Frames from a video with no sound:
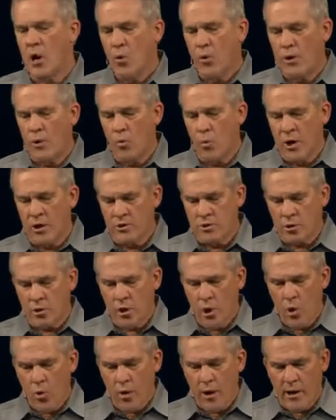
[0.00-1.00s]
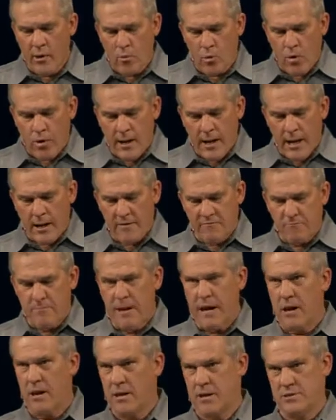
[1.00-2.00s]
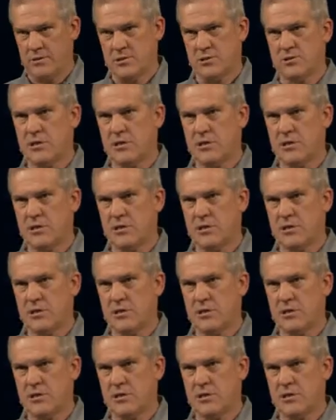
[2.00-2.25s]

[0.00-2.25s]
we wonder why we're out of balance.